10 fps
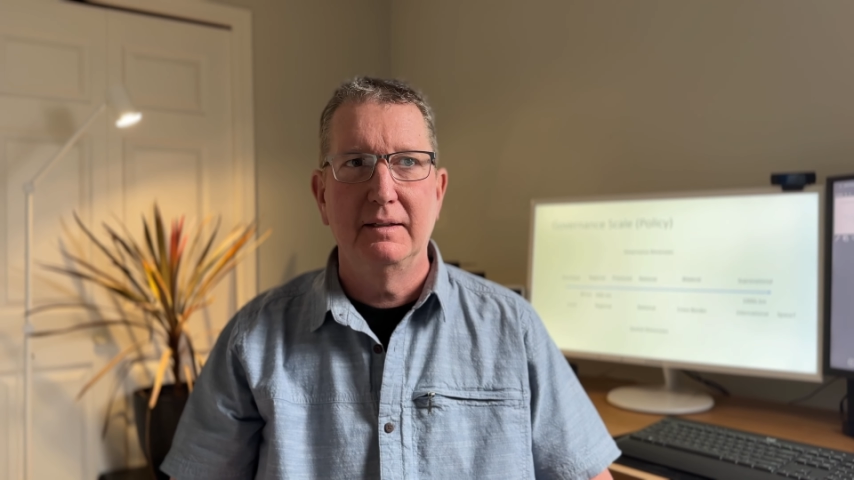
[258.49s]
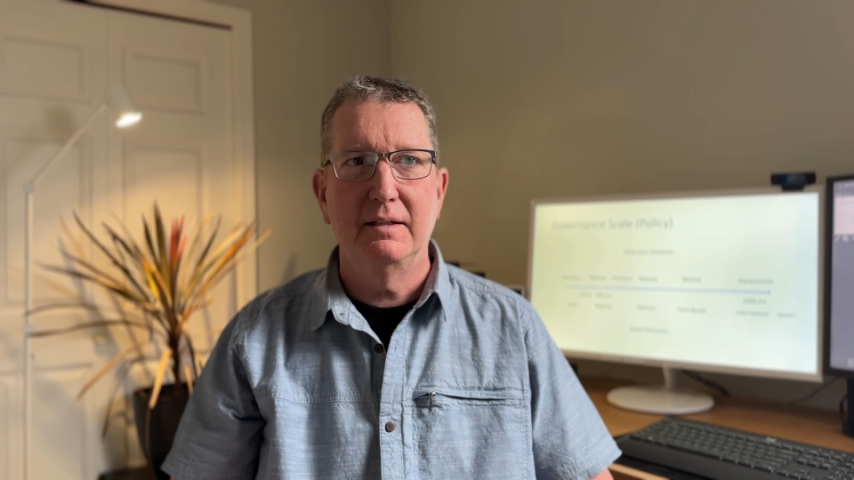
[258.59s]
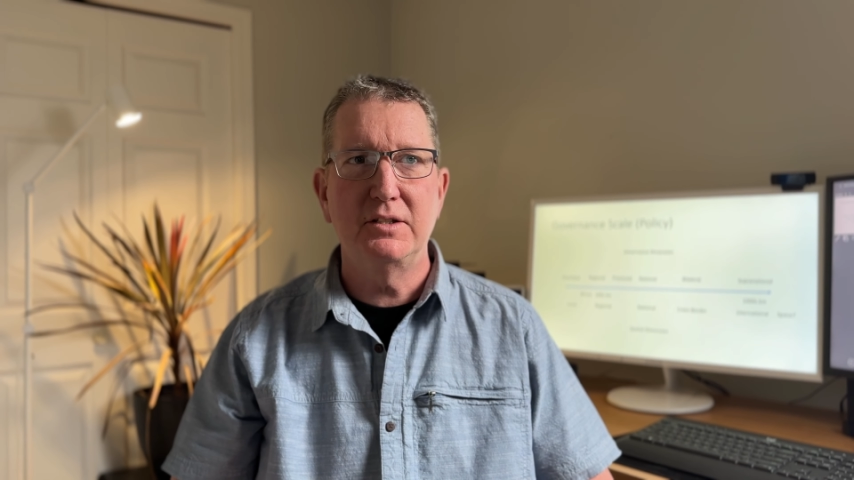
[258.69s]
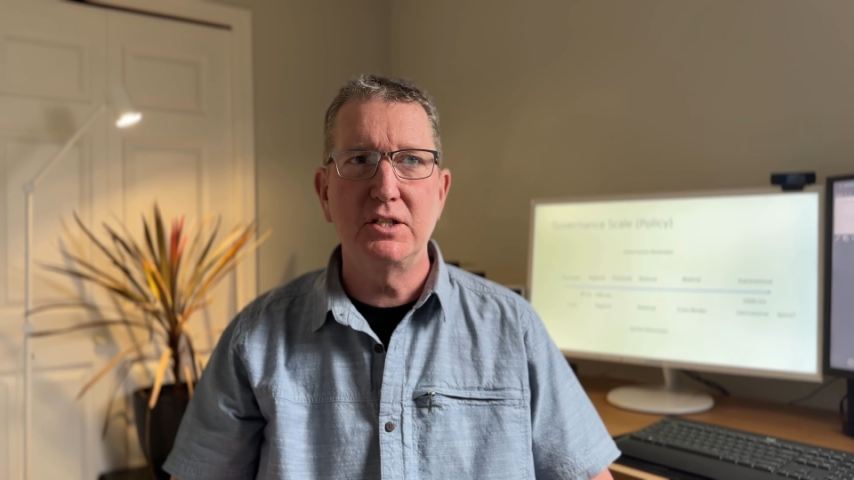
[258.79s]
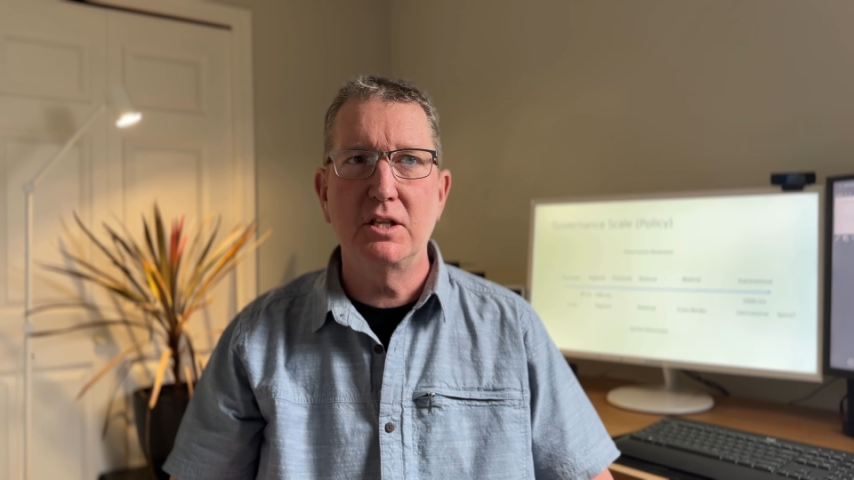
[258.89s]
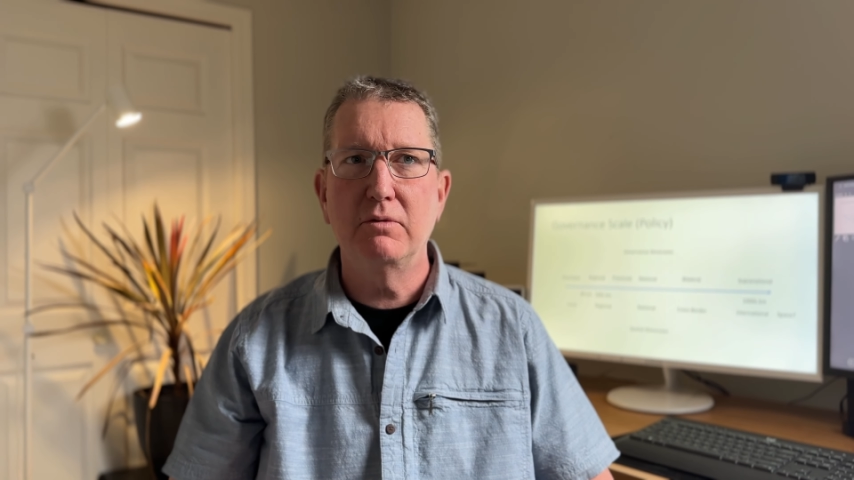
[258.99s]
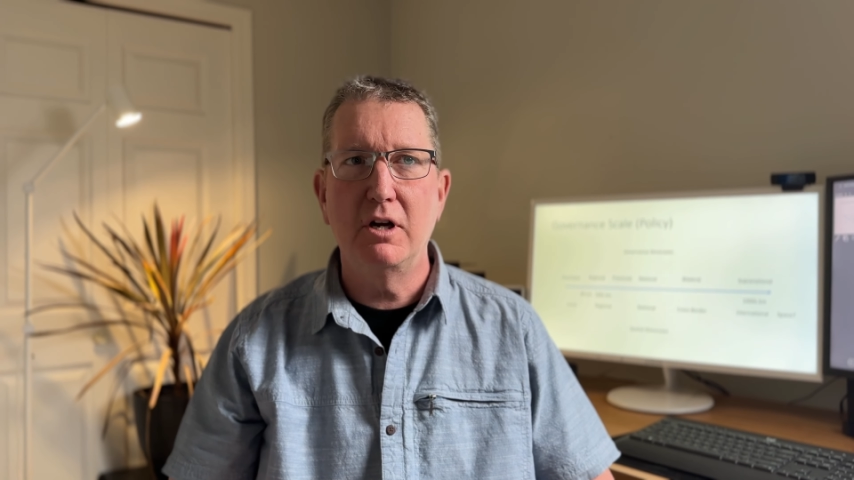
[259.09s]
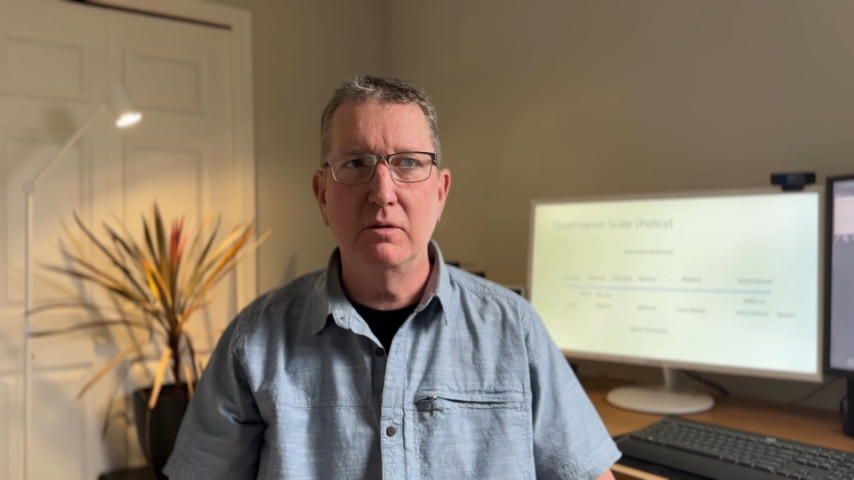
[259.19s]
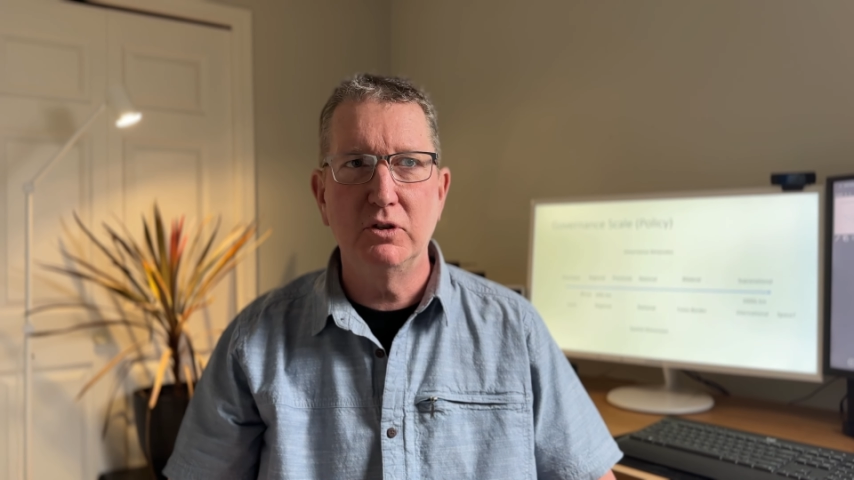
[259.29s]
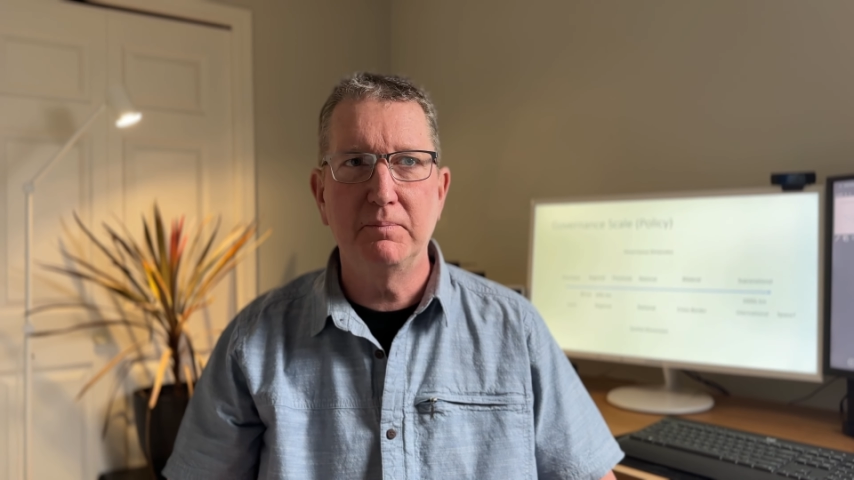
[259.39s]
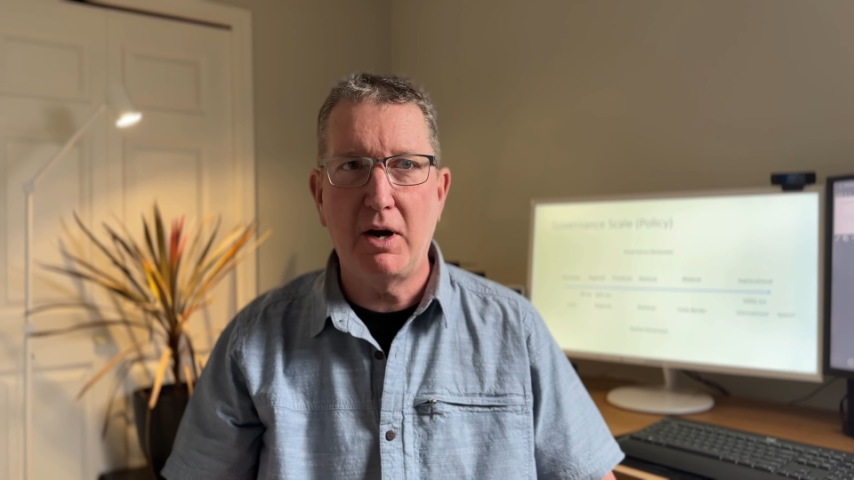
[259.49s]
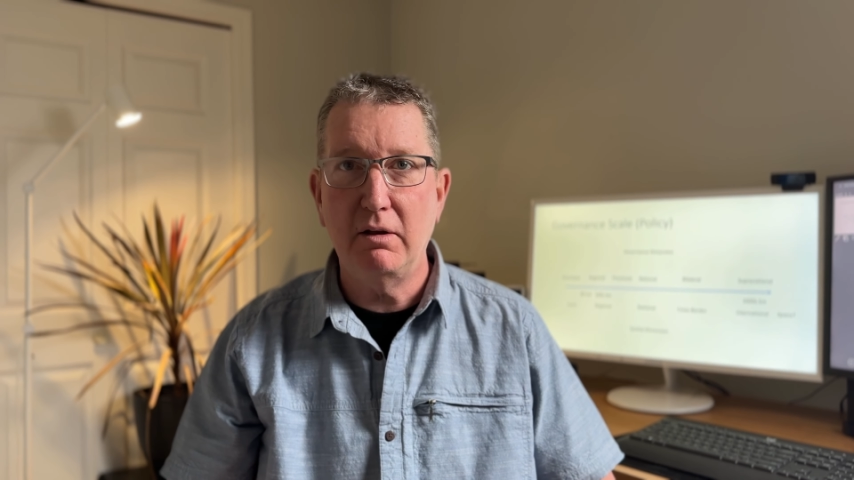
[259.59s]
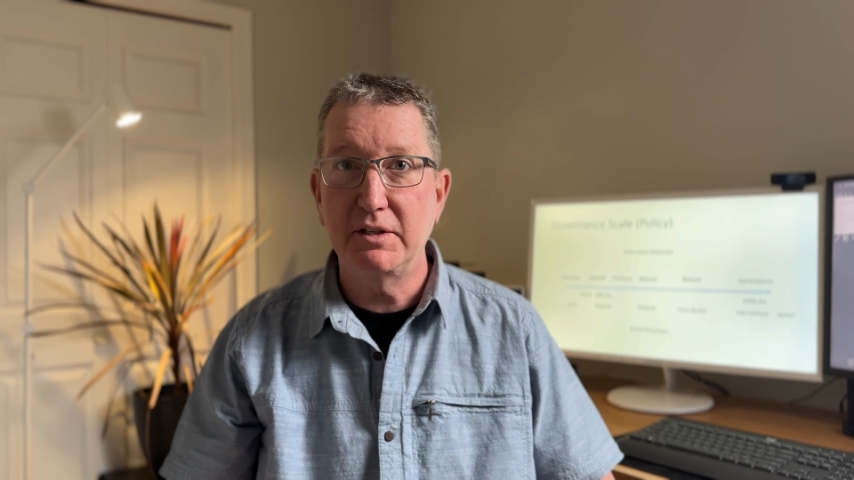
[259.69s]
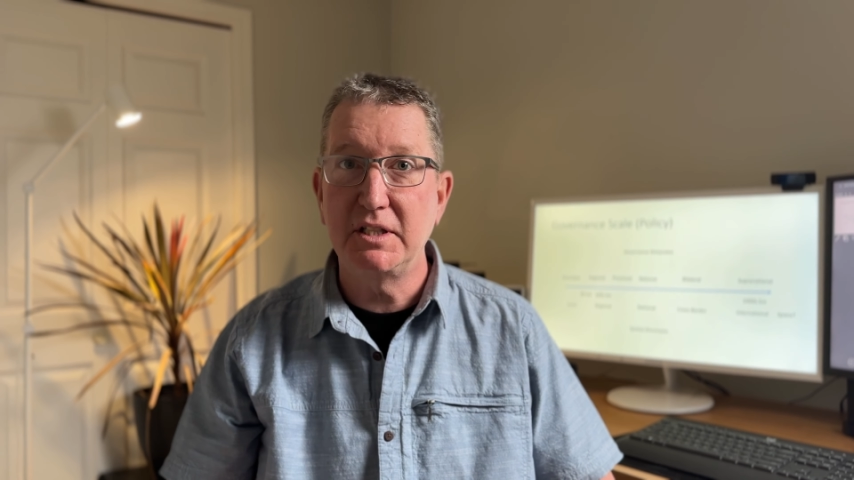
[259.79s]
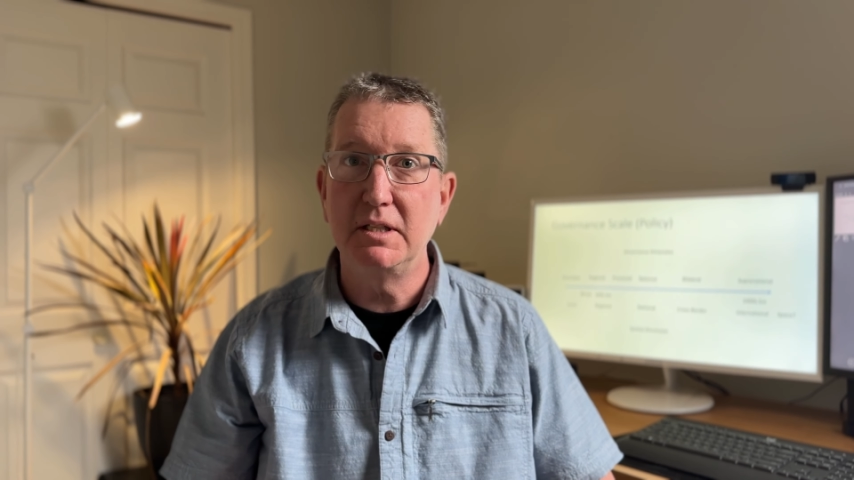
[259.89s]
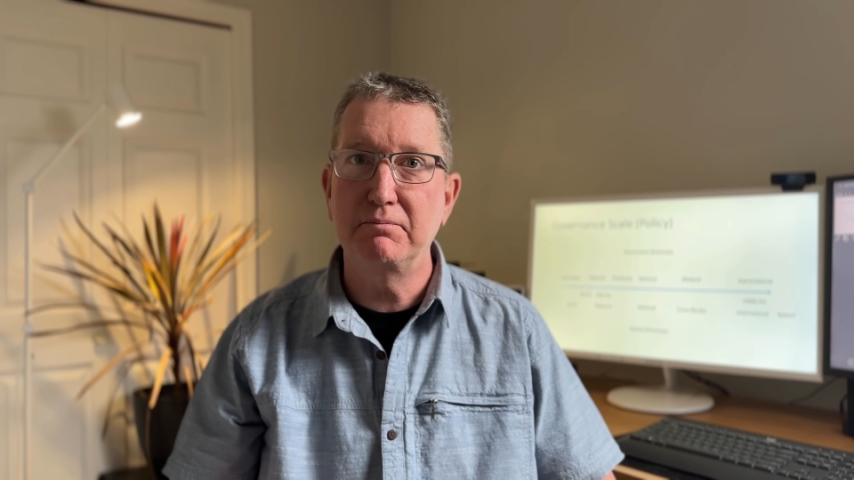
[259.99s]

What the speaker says: This is the realm where policy